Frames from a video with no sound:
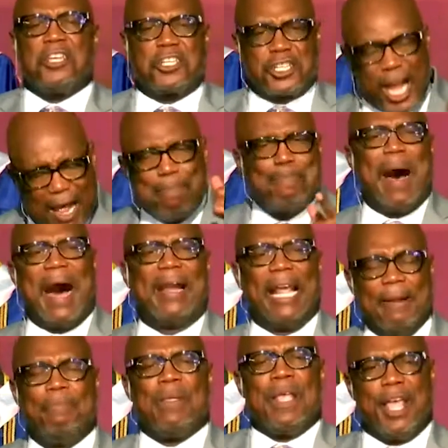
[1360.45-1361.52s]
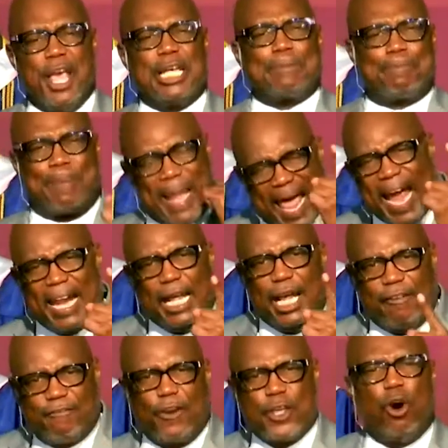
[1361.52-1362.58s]
somebody is
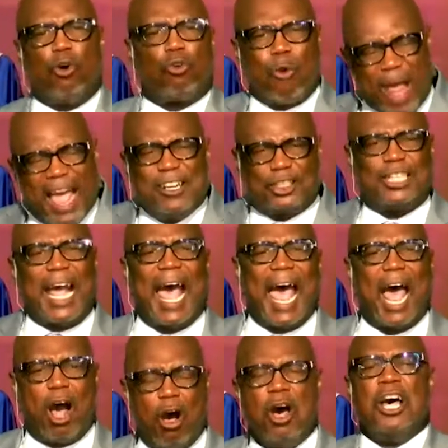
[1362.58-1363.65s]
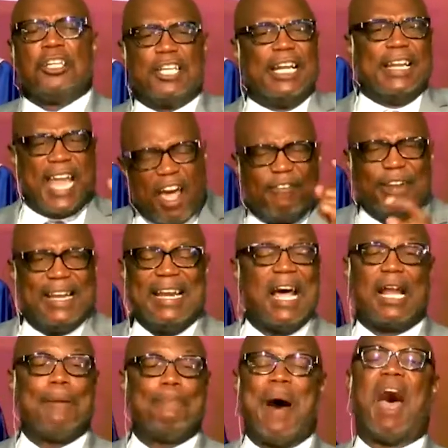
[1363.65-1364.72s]
planning for your grandchild to never get
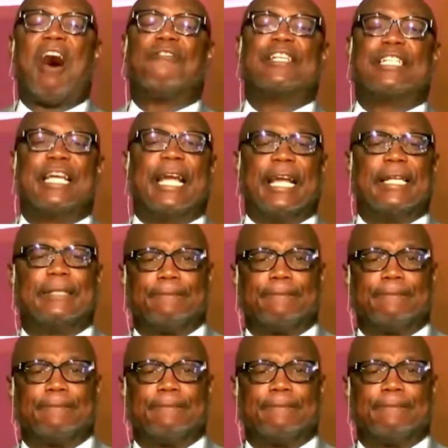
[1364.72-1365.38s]
out of poverty.